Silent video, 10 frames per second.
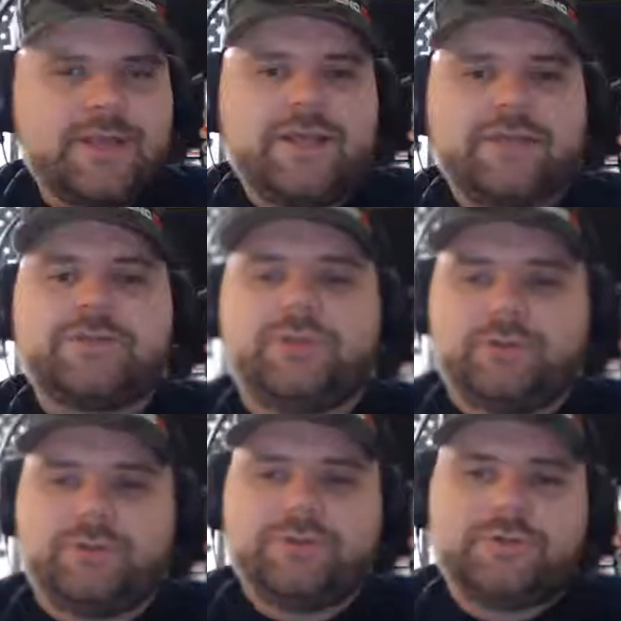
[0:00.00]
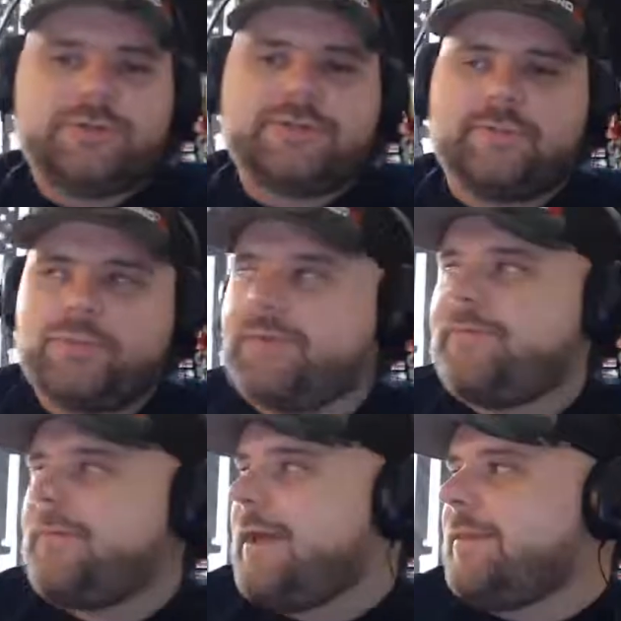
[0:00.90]
It's huge. It's a big
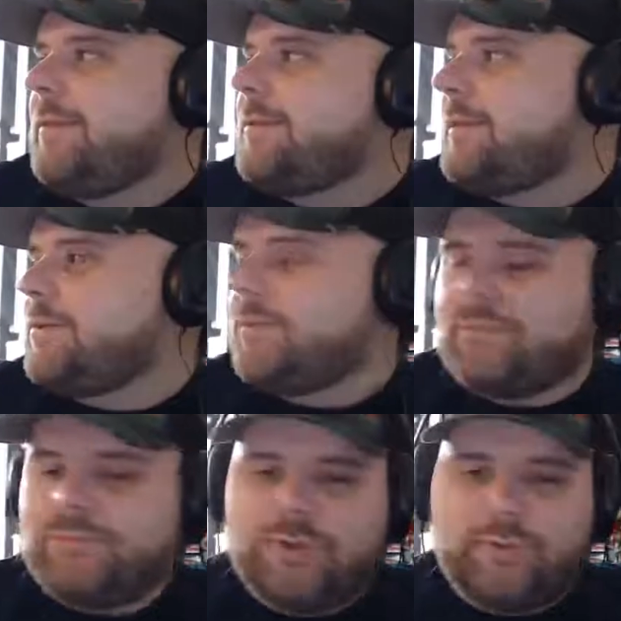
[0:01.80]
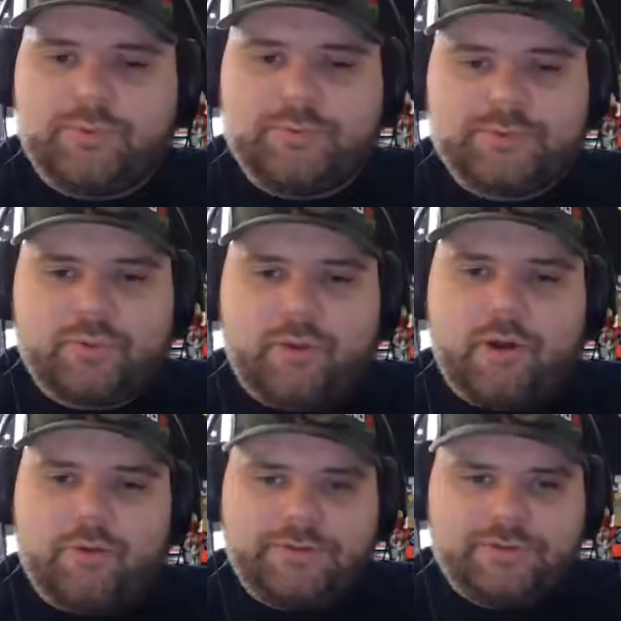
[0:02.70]
flag that takes up pretty much a
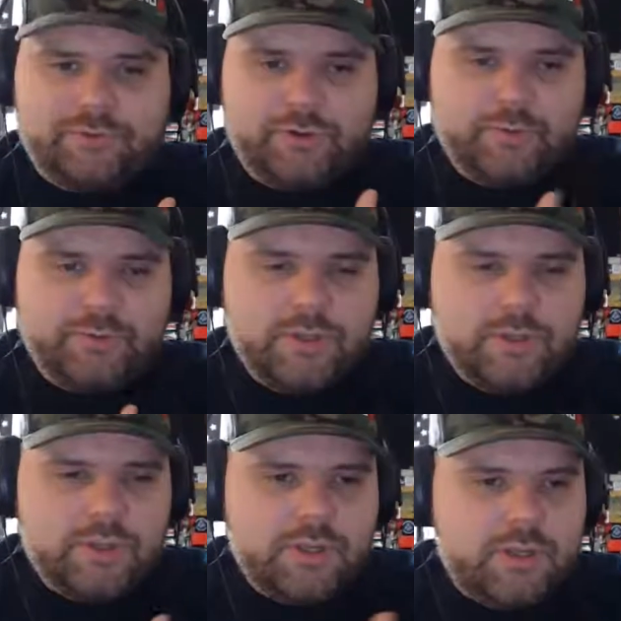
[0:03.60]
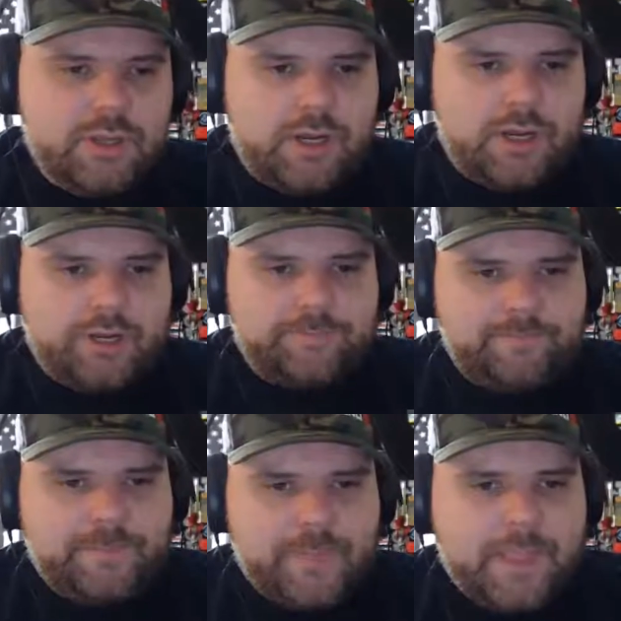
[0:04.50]
wall in this room.
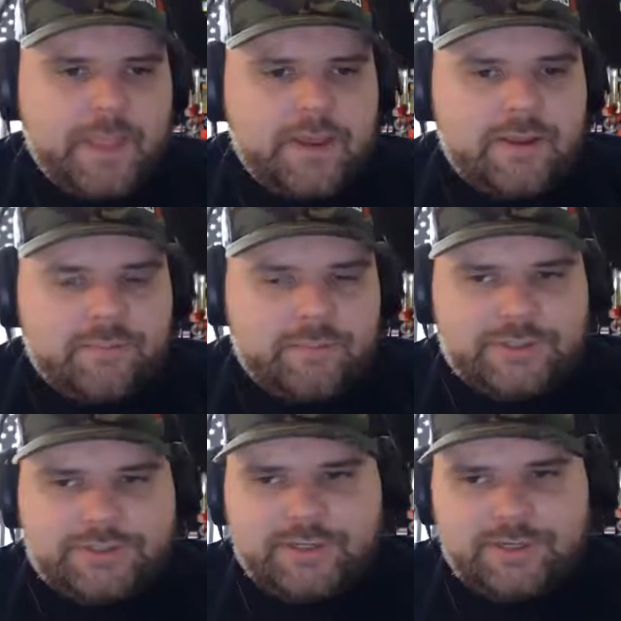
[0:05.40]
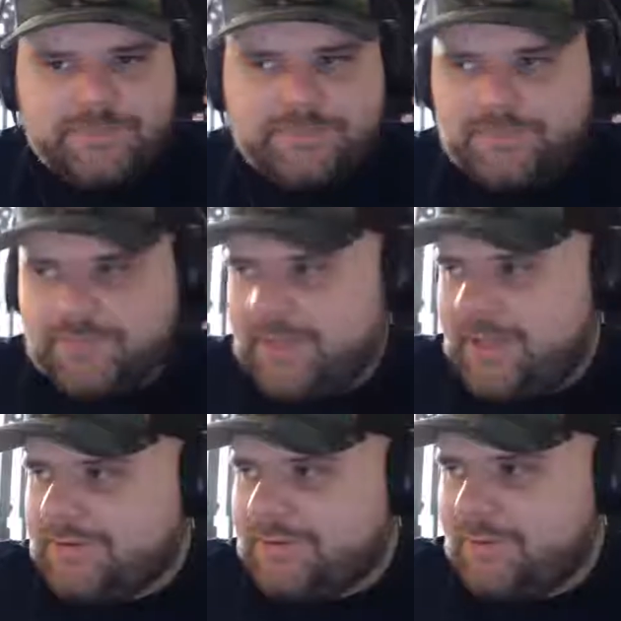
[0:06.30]
But yeah, it
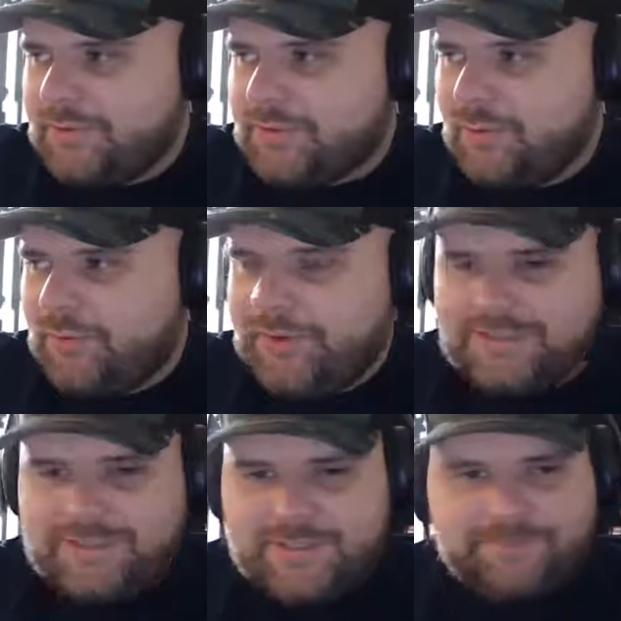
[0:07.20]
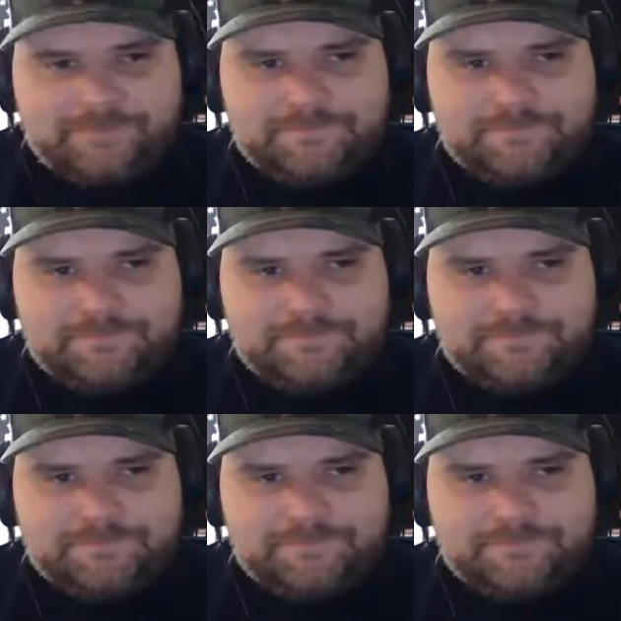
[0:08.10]
was one of those cool things that